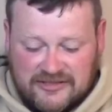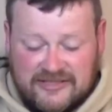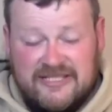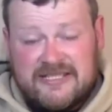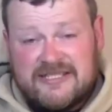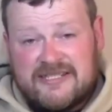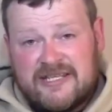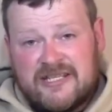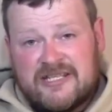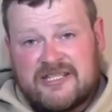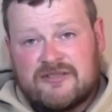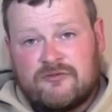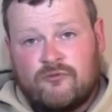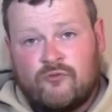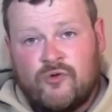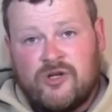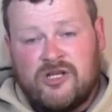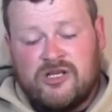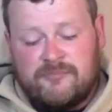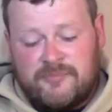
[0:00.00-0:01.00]
these things
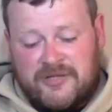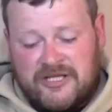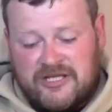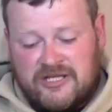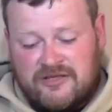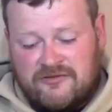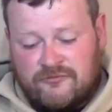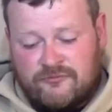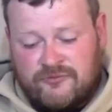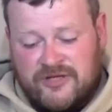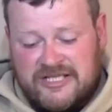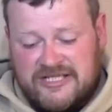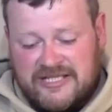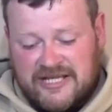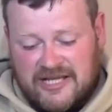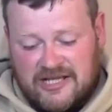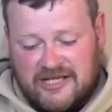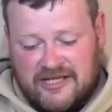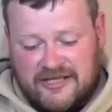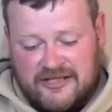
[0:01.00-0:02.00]
will be
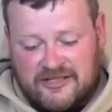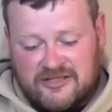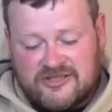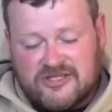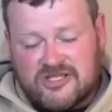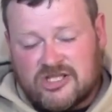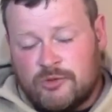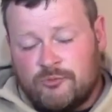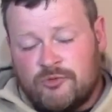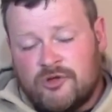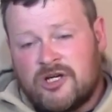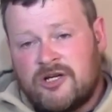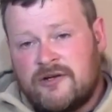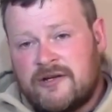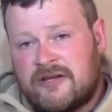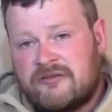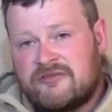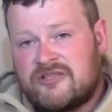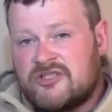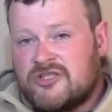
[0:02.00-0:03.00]
retailing somewhere
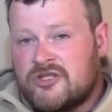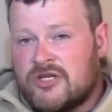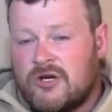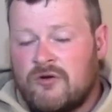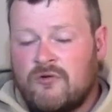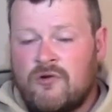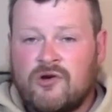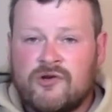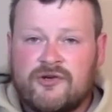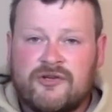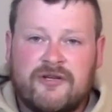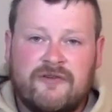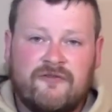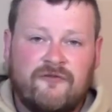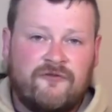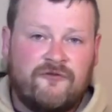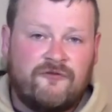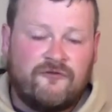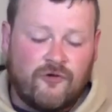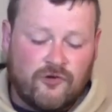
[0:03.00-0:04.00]
around the
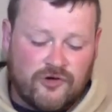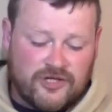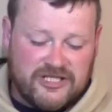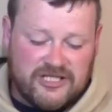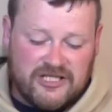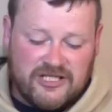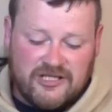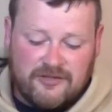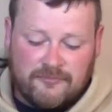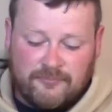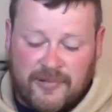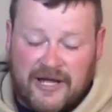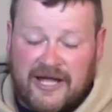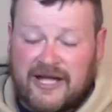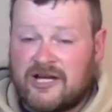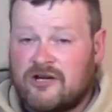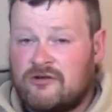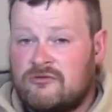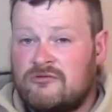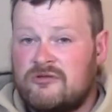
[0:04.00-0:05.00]

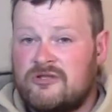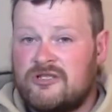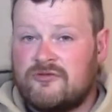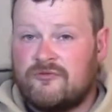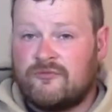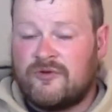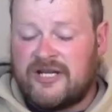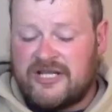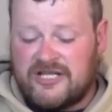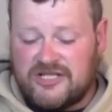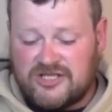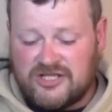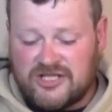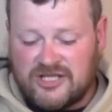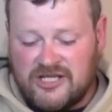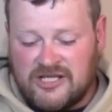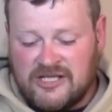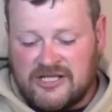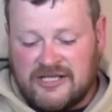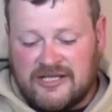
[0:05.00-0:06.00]
£240
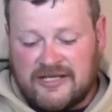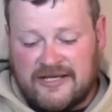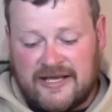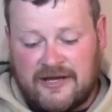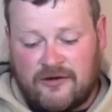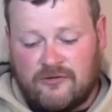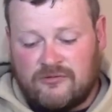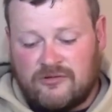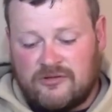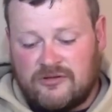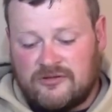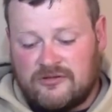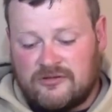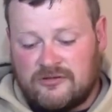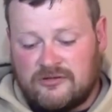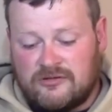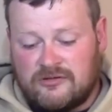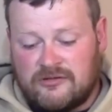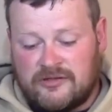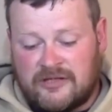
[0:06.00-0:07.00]
range. Now,
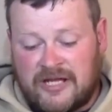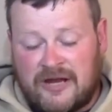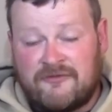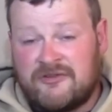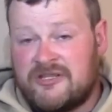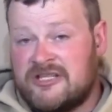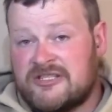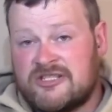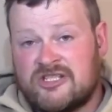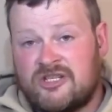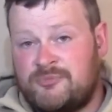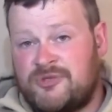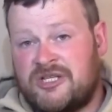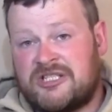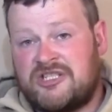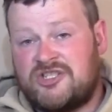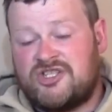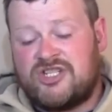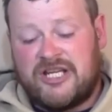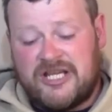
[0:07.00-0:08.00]
everything's
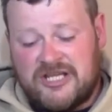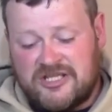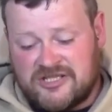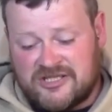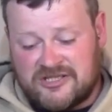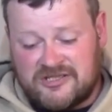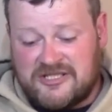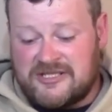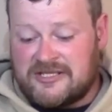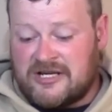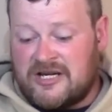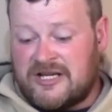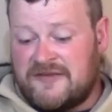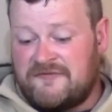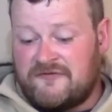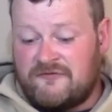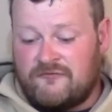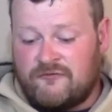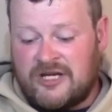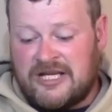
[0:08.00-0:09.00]
subject to change because these aren't
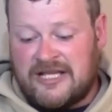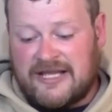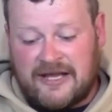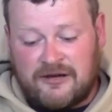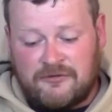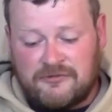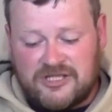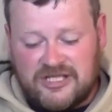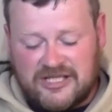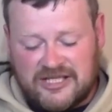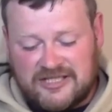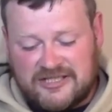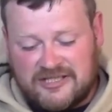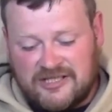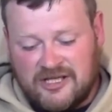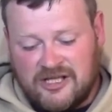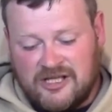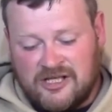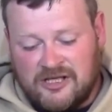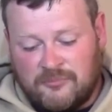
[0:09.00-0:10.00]
even really out yet,
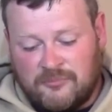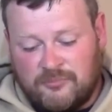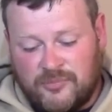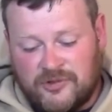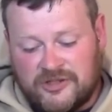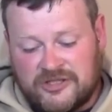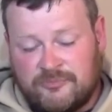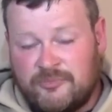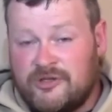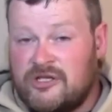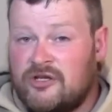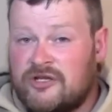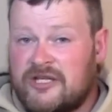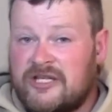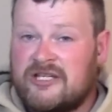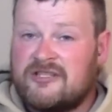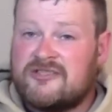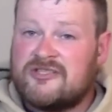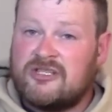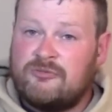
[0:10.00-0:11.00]
but you'd be
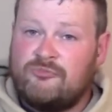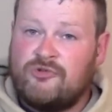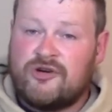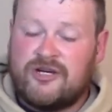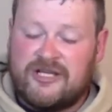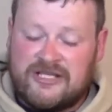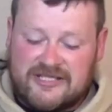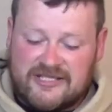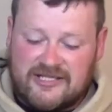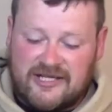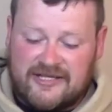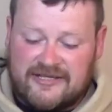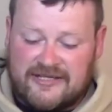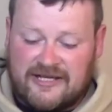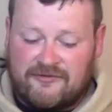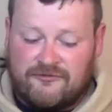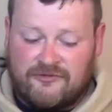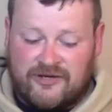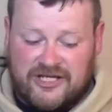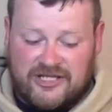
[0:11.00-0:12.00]
looking somewhere inside
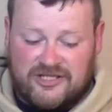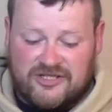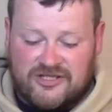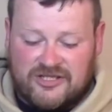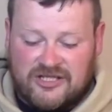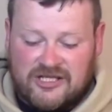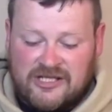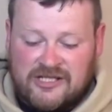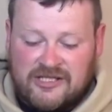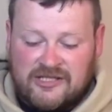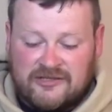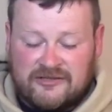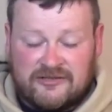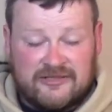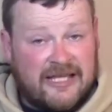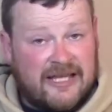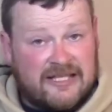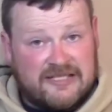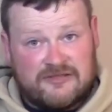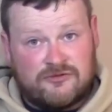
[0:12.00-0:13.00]
that range.
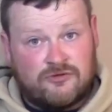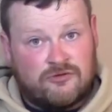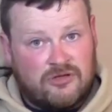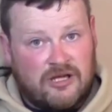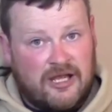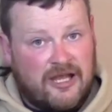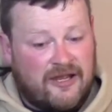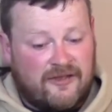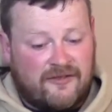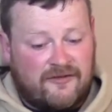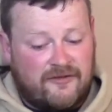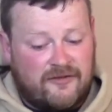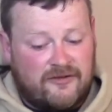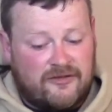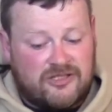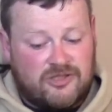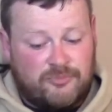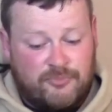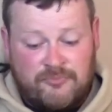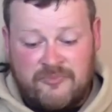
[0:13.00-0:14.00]
That's
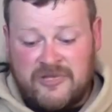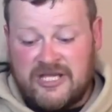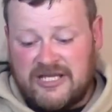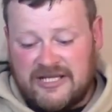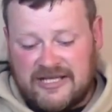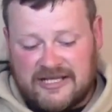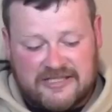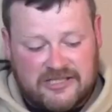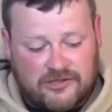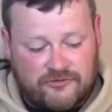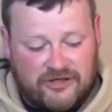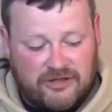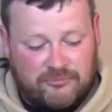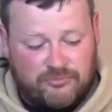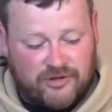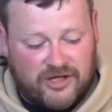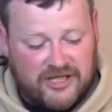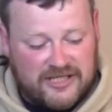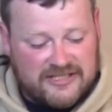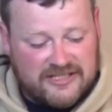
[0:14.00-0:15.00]
to me, that's a
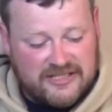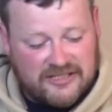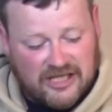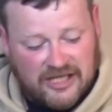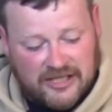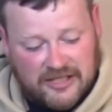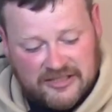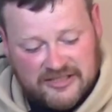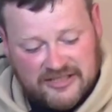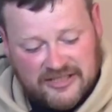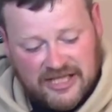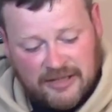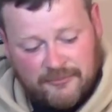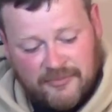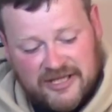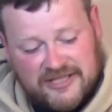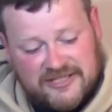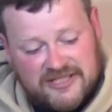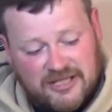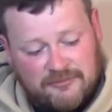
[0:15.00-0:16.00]
great price. To get
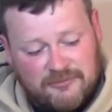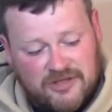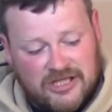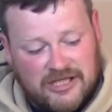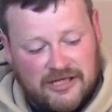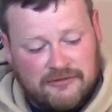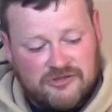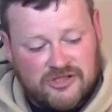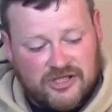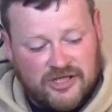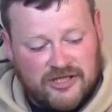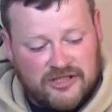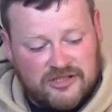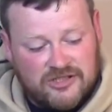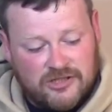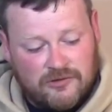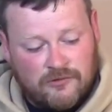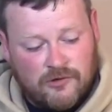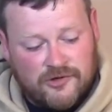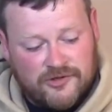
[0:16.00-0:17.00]
my Timney, I was looking
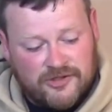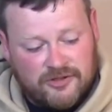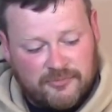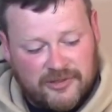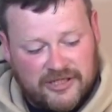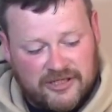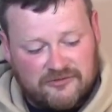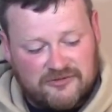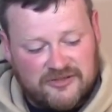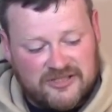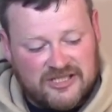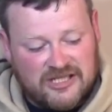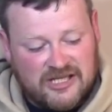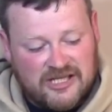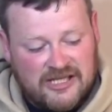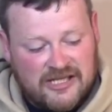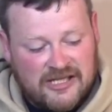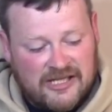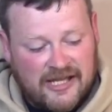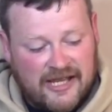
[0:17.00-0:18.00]
at £200,
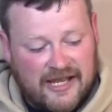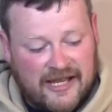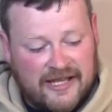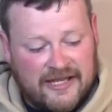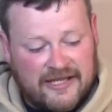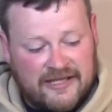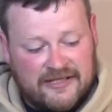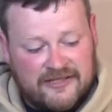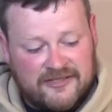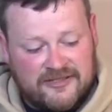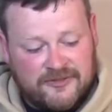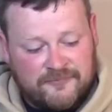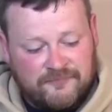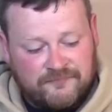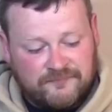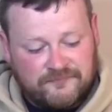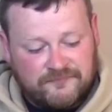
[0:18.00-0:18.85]
and